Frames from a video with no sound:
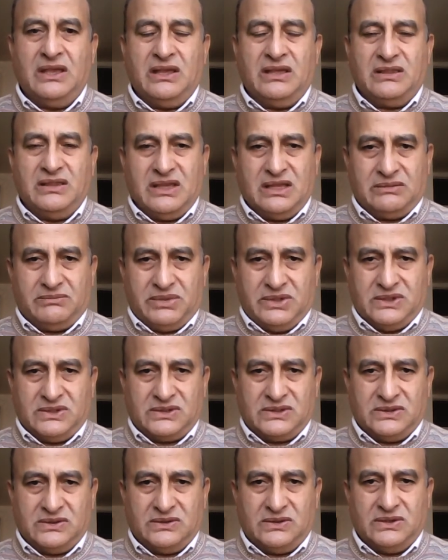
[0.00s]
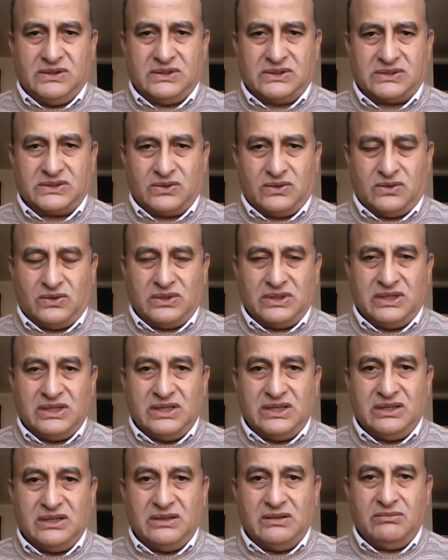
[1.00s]
That person is called
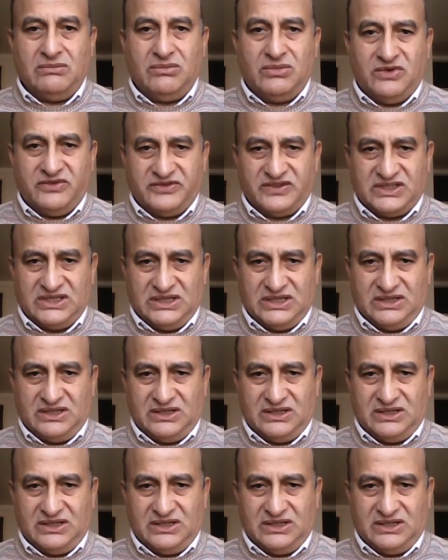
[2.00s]
Mufti.